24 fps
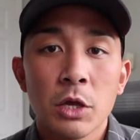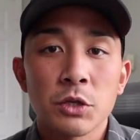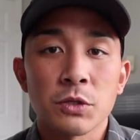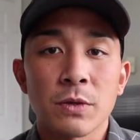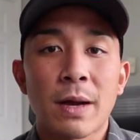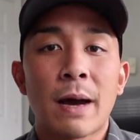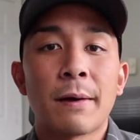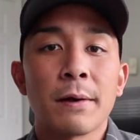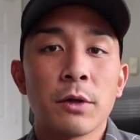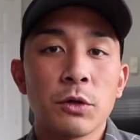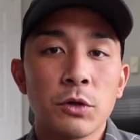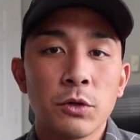
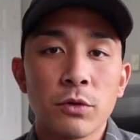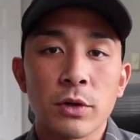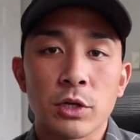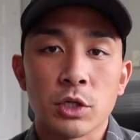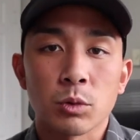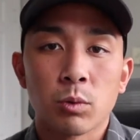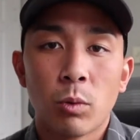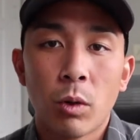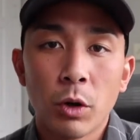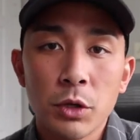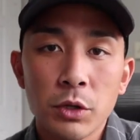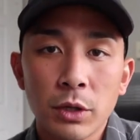So how do you do
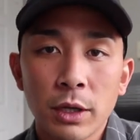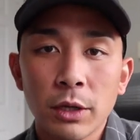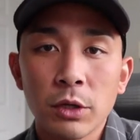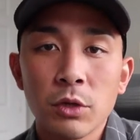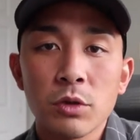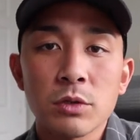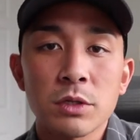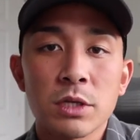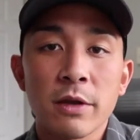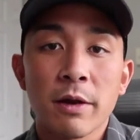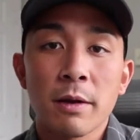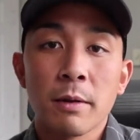this? Well, you can
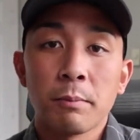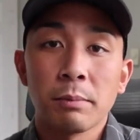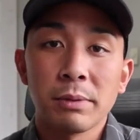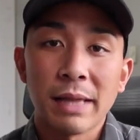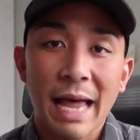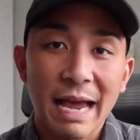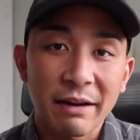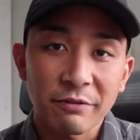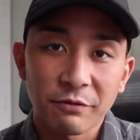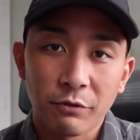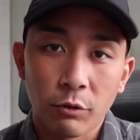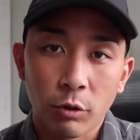use
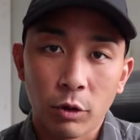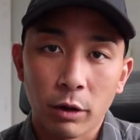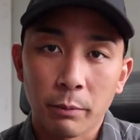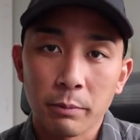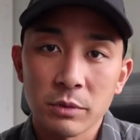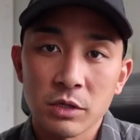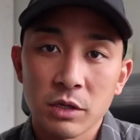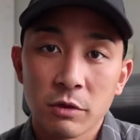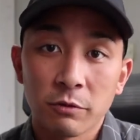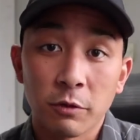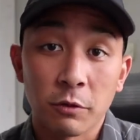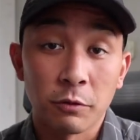
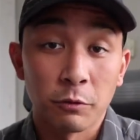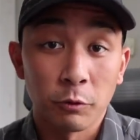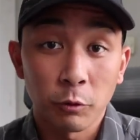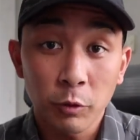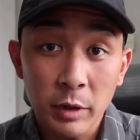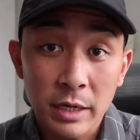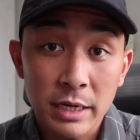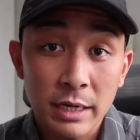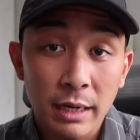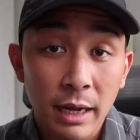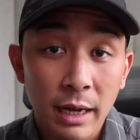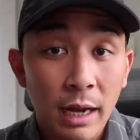platforms for
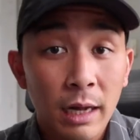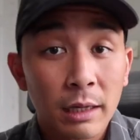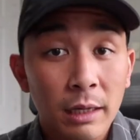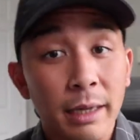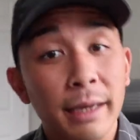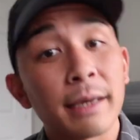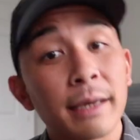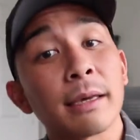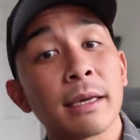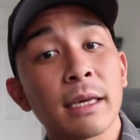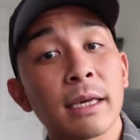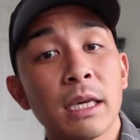free
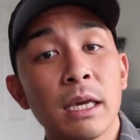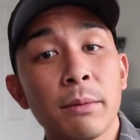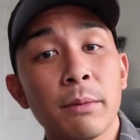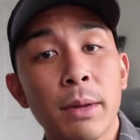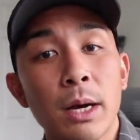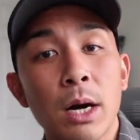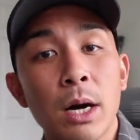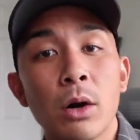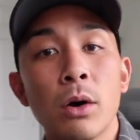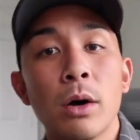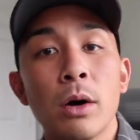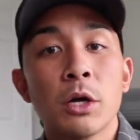like
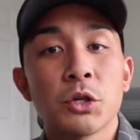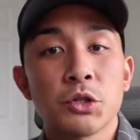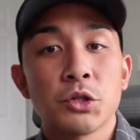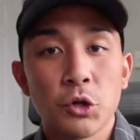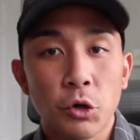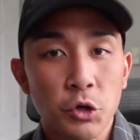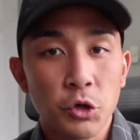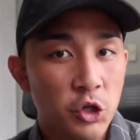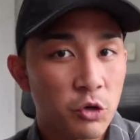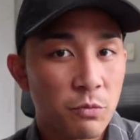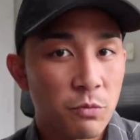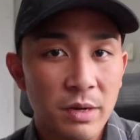email,
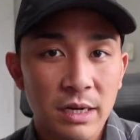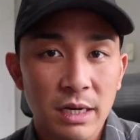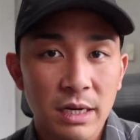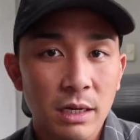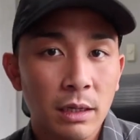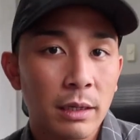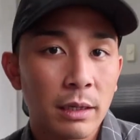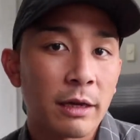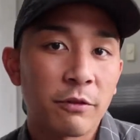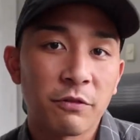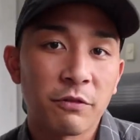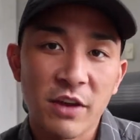social
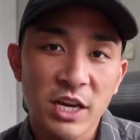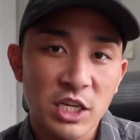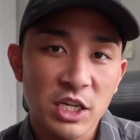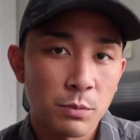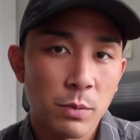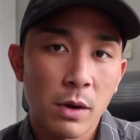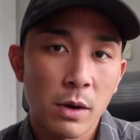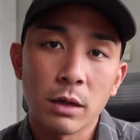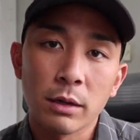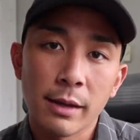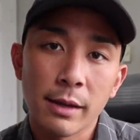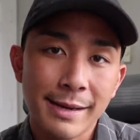media like
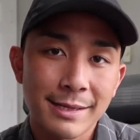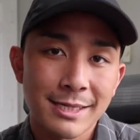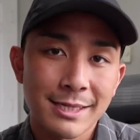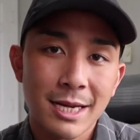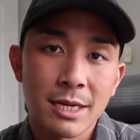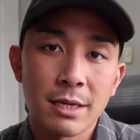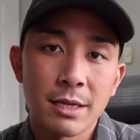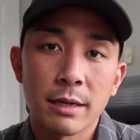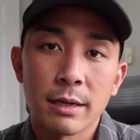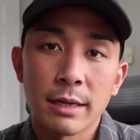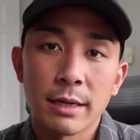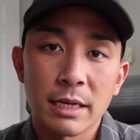Facebook,
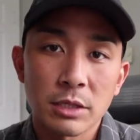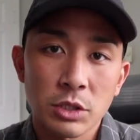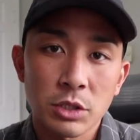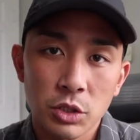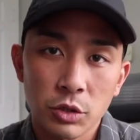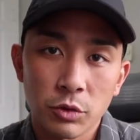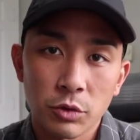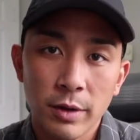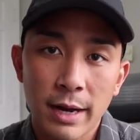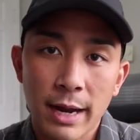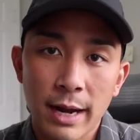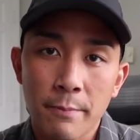LinkedIn,
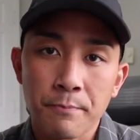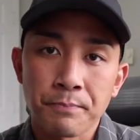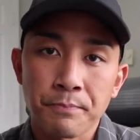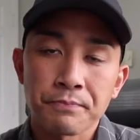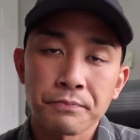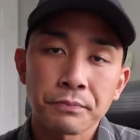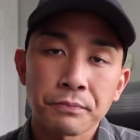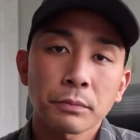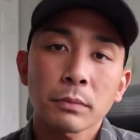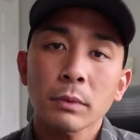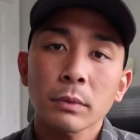Instagram,